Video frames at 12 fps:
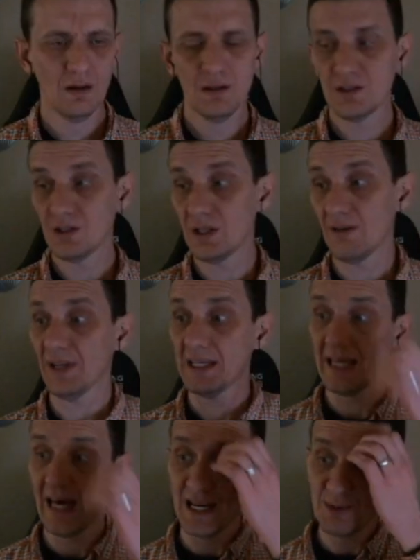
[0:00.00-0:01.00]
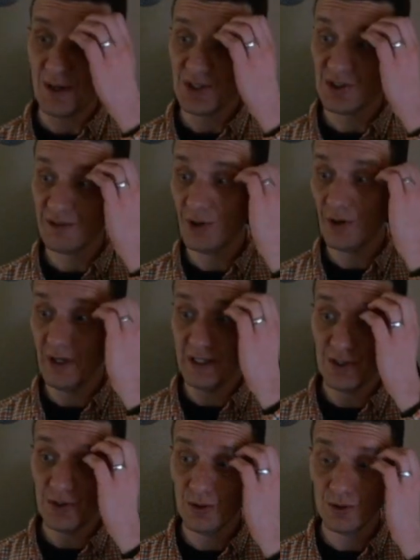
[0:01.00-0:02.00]
stuff like that, especially if you're
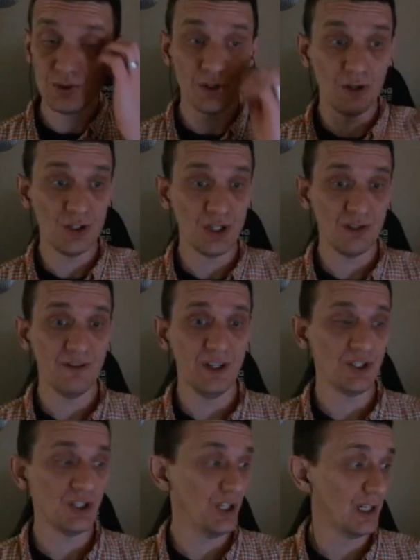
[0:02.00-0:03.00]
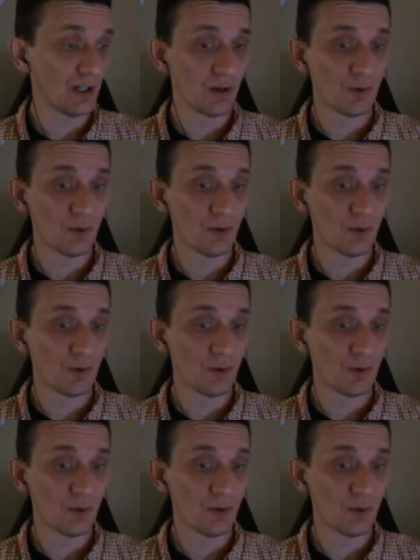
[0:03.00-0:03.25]
into sturgeon fishing or